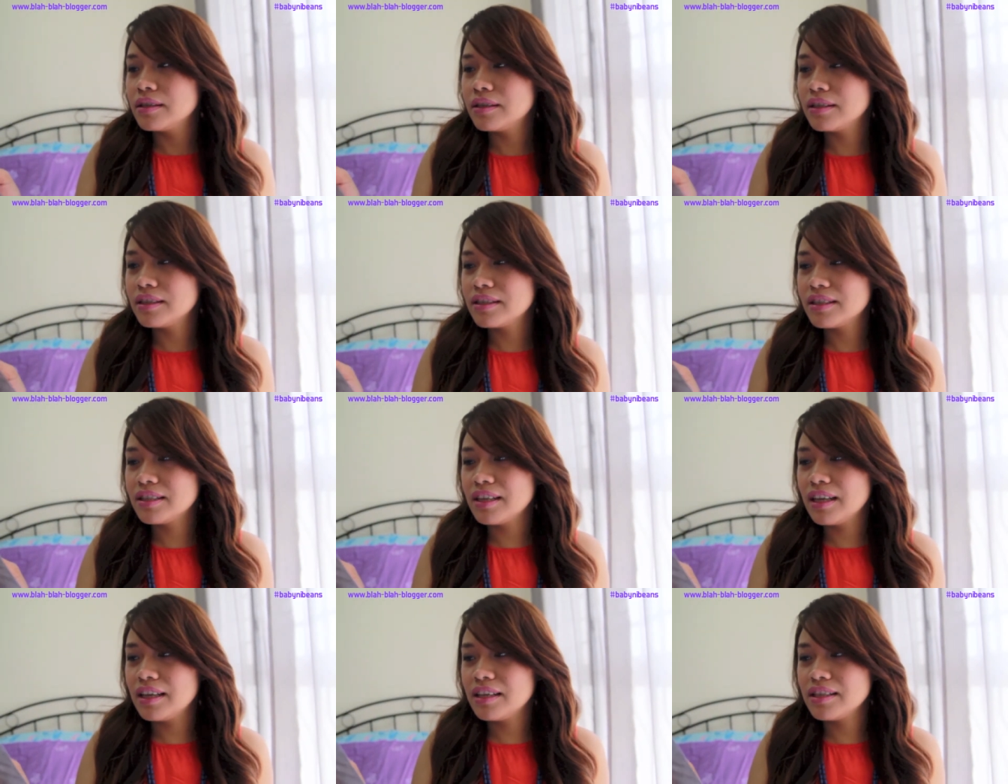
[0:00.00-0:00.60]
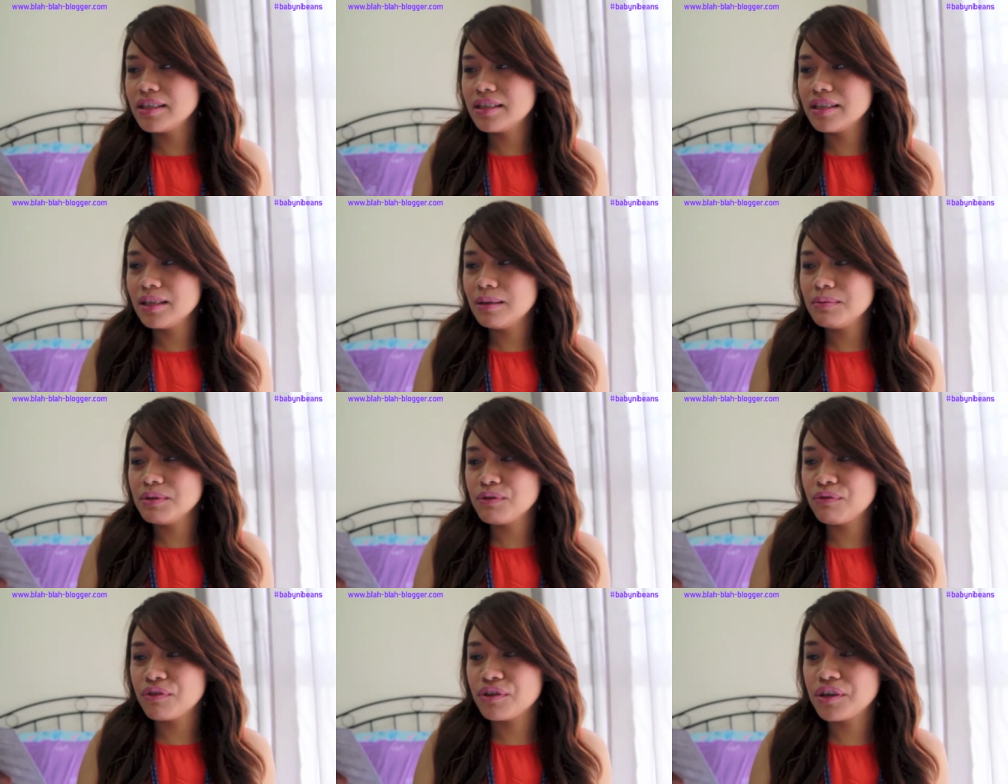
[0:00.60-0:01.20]
it says,
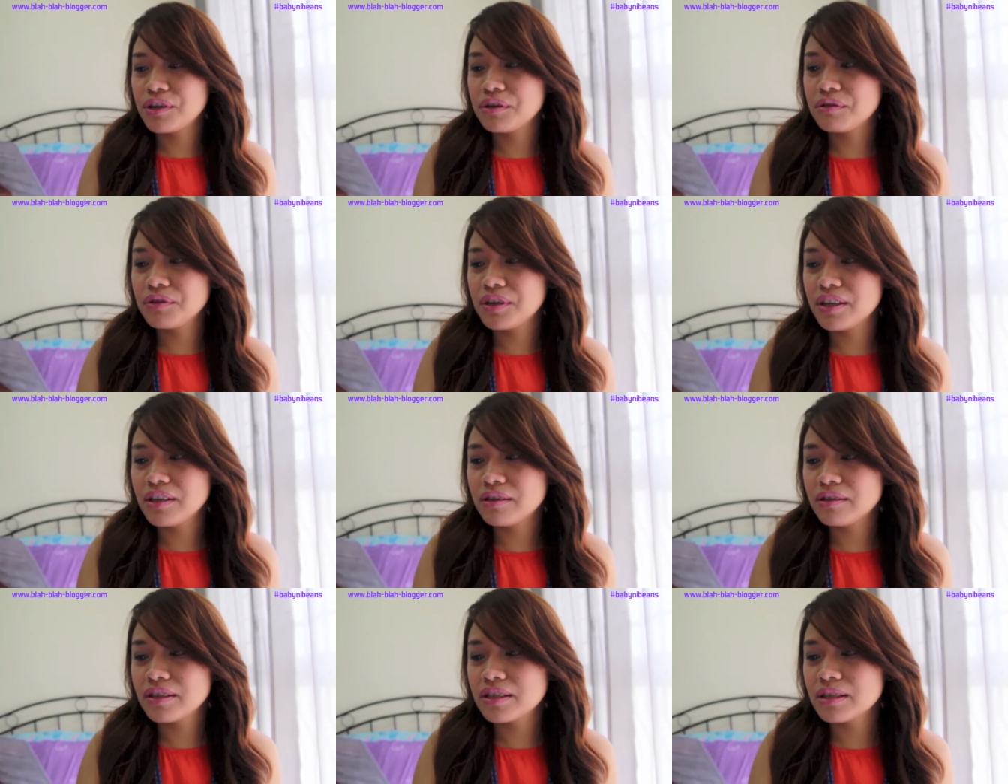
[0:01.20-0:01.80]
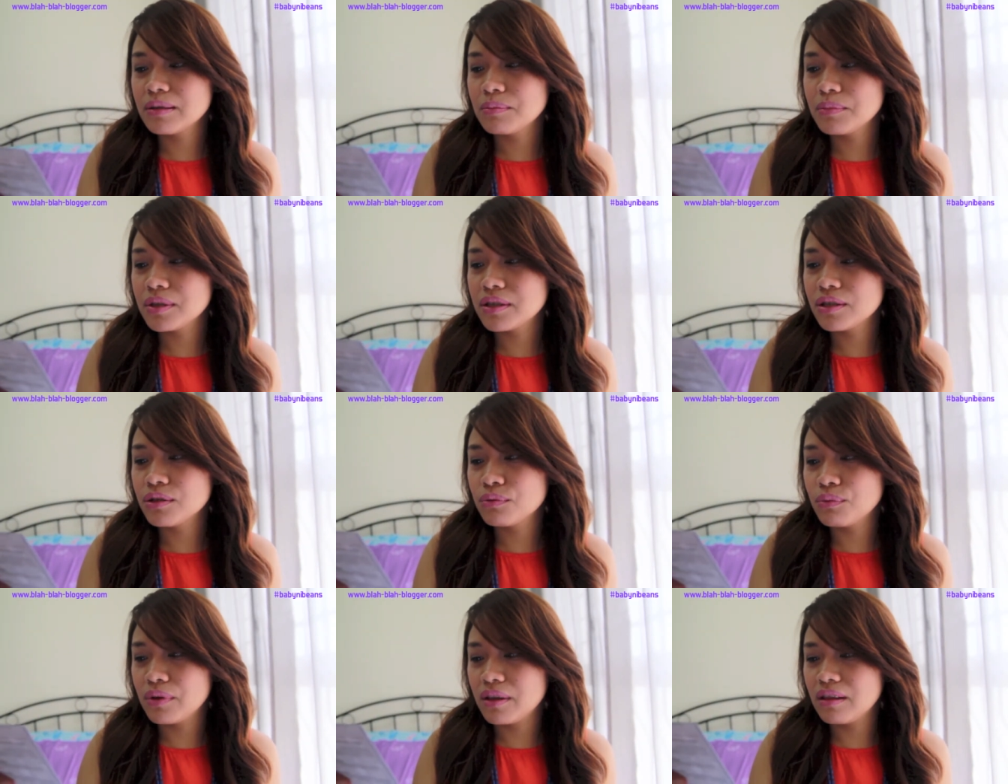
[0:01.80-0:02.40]
tips for a great
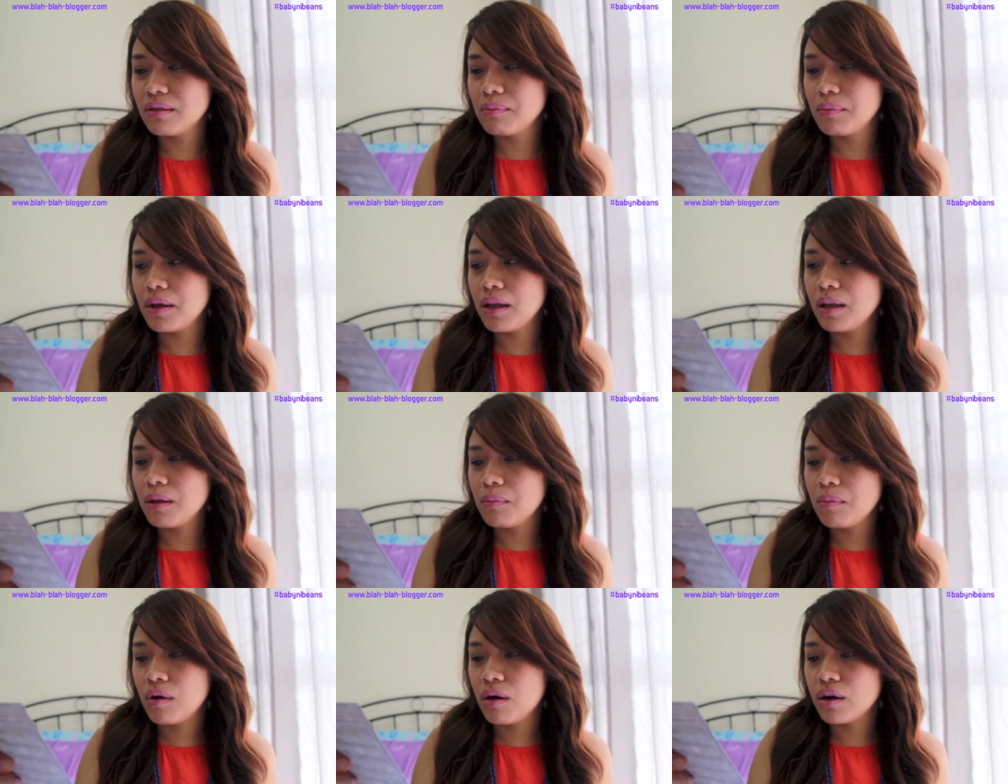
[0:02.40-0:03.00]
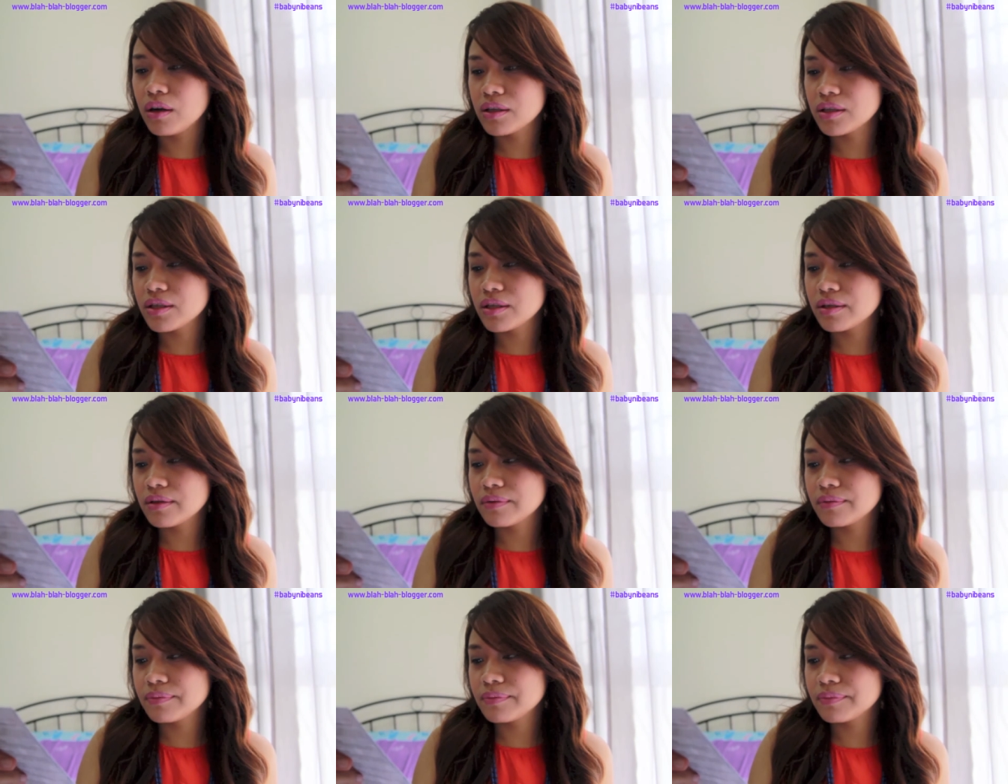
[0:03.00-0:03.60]
Christmas with
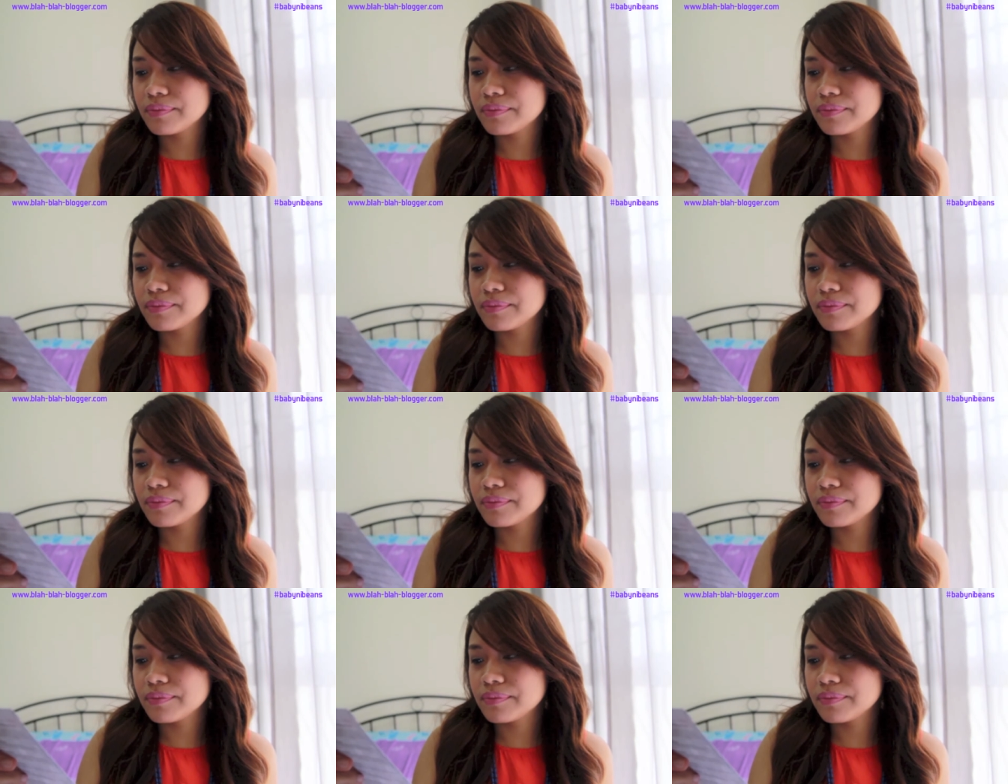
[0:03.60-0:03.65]
Bellabox.